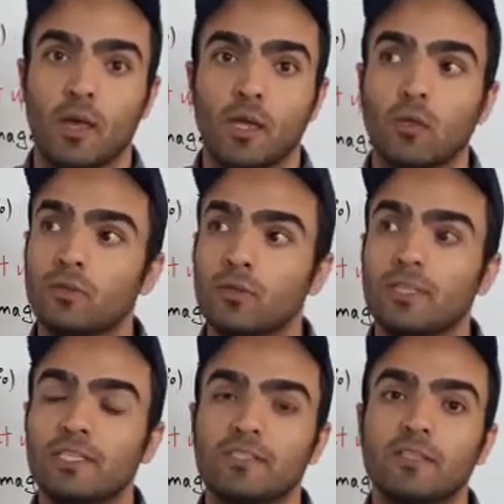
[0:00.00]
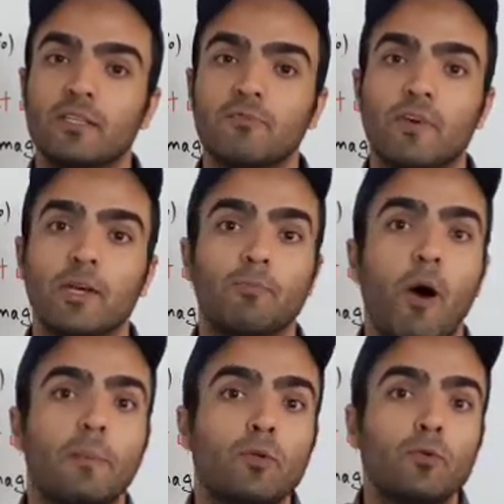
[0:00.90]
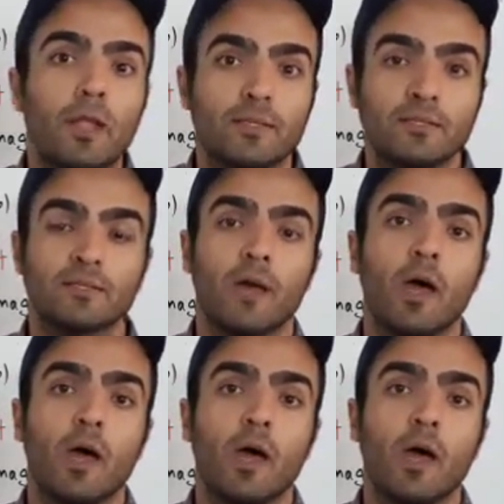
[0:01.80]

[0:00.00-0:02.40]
It's not a very populous